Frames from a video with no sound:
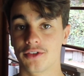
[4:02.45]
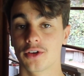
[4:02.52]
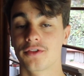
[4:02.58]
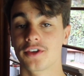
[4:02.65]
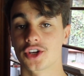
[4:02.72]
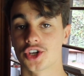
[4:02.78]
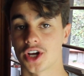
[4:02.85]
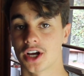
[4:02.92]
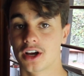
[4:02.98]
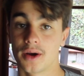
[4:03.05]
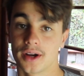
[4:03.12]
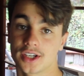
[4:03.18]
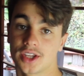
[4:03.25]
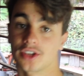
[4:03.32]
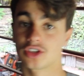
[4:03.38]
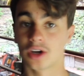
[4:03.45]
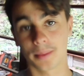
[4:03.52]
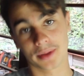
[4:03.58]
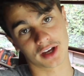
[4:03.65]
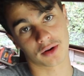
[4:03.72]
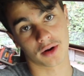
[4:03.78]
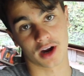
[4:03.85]
your fish are going to the top
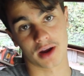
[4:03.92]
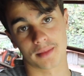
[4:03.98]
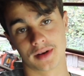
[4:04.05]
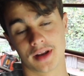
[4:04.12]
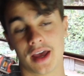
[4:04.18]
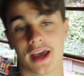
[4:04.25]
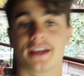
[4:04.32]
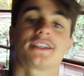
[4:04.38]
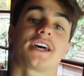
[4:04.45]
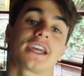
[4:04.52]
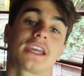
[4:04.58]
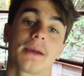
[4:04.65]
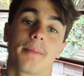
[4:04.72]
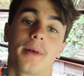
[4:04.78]
of the aquarium and taking a